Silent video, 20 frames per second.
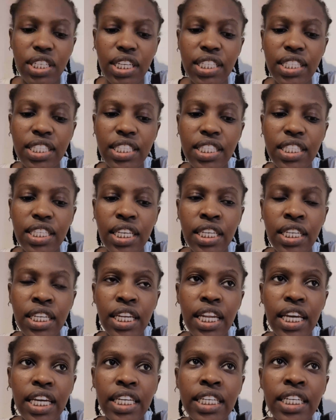just saying
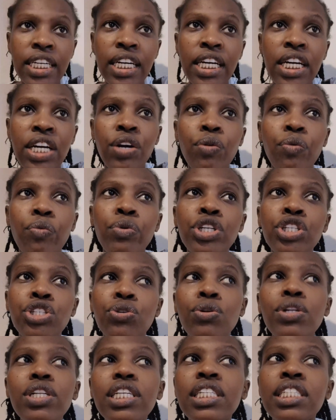like we
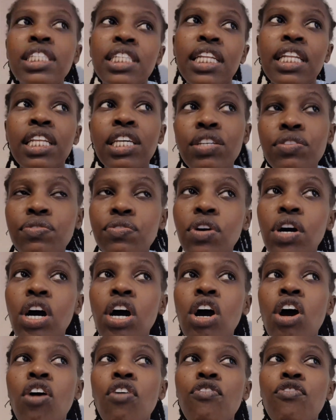shouldn't live
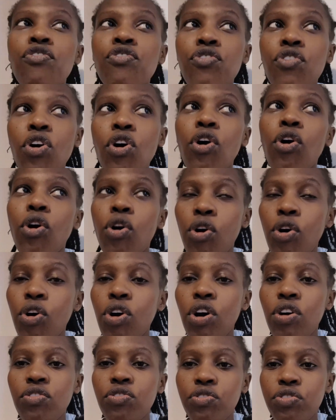for
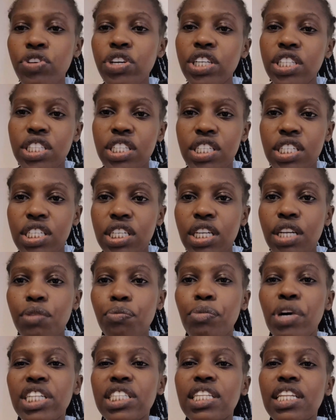victory
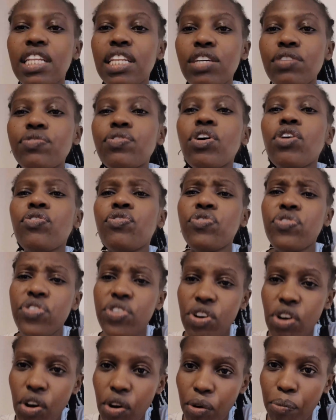but live
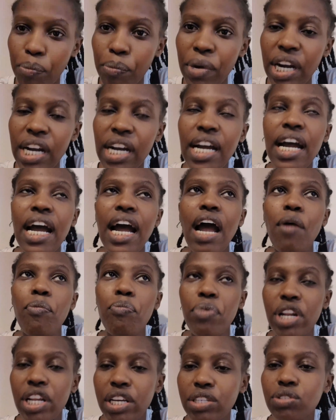from a
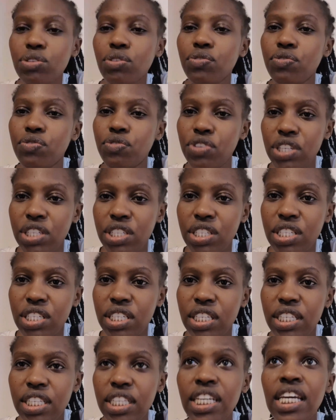place of
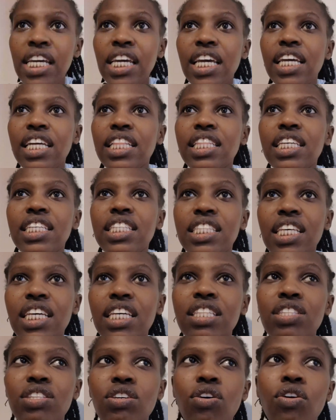victory in the
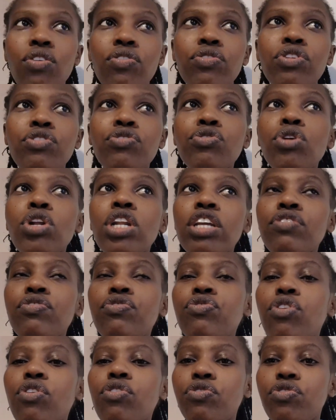sense of if you
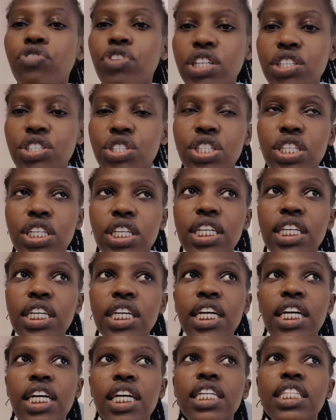live for
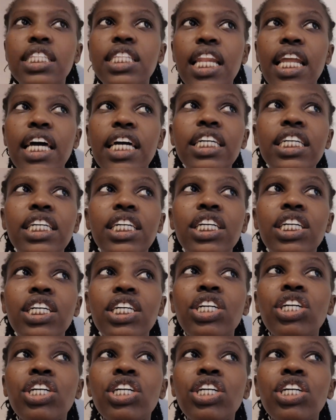victory it's like